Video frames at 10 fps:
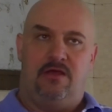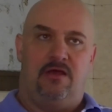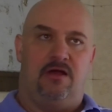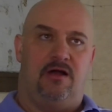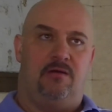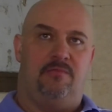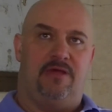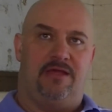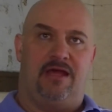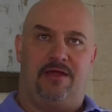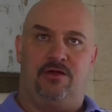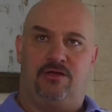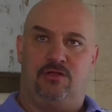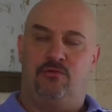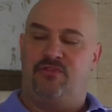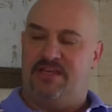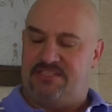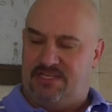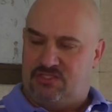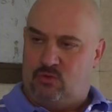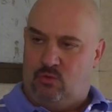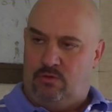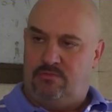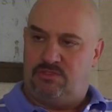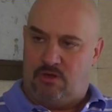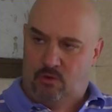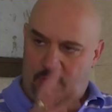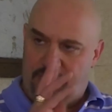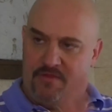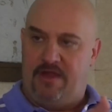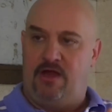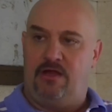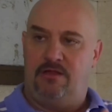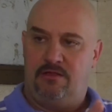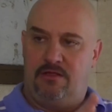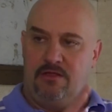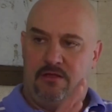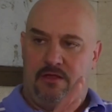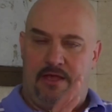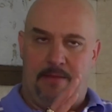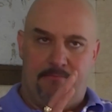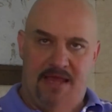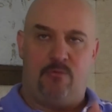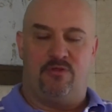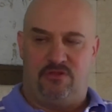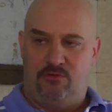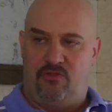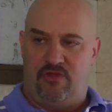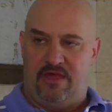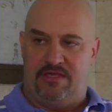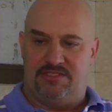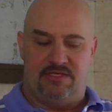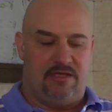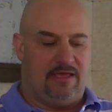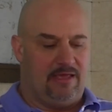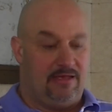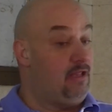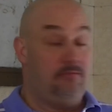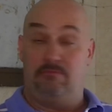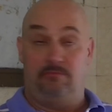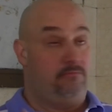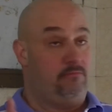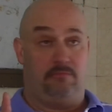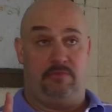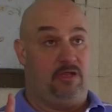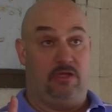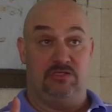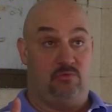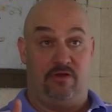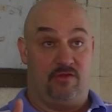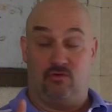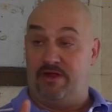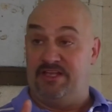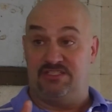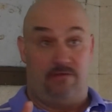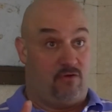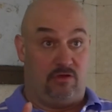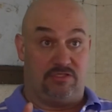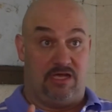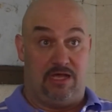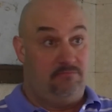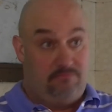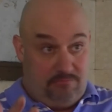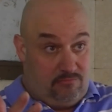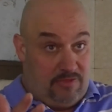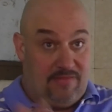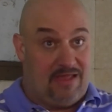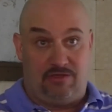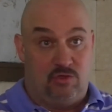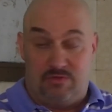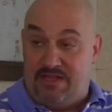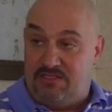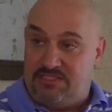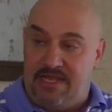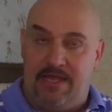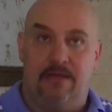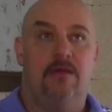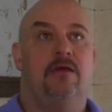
And I had heard Lou Thez at a school. So I went there and met with Lou Thez. And he's one of the greatest of all time. And that goes without saying.